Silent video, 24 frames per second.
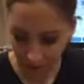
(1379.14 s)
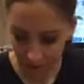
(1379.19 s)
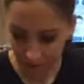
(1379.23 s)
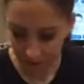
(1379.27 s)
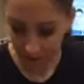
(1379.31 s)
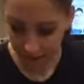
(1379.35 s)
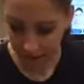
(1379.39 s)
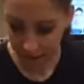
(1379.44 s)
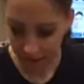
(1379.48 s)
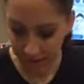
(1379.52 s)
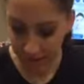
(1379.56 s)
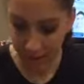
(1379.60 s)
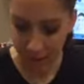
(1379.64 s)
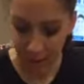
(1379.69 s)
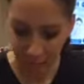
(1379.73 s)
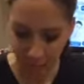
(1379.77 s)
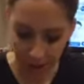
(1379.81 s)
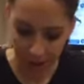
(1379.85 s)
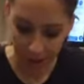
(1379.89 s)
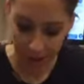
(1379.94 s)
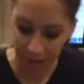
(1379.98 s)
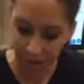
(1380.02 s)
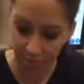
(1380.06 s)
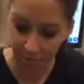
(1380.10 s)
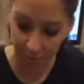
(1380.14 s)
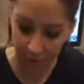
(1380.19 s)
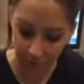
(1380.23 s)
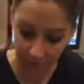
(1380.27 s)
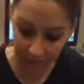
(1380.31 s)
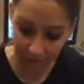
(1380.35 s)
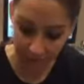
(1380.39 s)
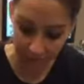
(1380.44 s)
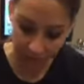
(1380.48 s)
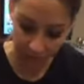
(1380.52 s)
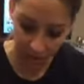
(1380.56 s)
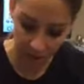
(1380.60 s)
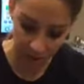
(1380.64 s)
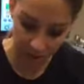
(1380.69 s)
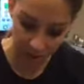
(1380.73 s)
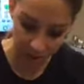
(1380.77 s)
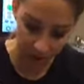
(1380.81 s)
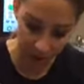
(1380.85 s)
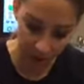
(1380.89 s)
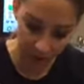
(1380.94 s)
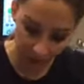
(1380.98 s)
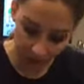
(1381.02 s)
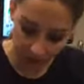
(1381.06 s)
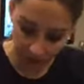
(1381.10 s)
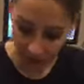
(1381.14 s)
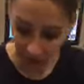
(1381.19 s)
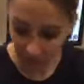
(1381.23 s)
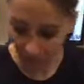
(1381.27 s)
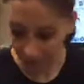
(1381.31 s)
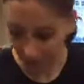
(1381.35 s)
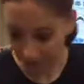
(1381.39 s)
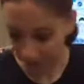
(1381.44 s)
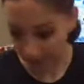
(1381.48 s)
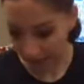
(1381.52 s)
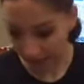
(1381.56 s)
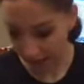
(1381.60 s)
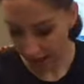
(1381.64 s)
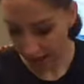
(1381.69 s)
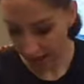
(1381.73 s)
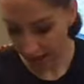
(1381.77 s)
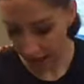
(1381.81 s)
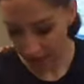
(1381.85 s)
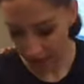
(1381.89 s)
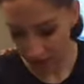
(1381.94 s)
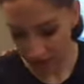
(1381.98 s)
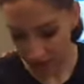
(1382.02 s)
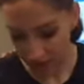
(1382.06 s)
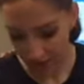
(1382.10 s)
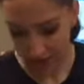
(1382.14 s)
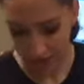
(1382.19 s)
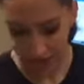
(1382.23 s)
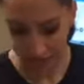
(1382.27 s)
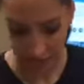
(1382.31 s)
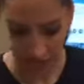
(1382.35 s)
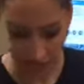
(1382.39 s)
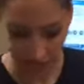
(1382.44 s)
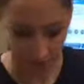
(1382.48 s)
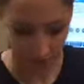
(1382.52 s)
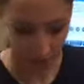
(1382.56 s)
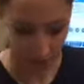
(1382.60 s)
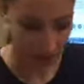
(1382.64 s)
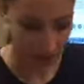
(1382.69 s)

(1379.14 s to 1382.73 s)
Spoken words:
basically they range in price between $200 and $275.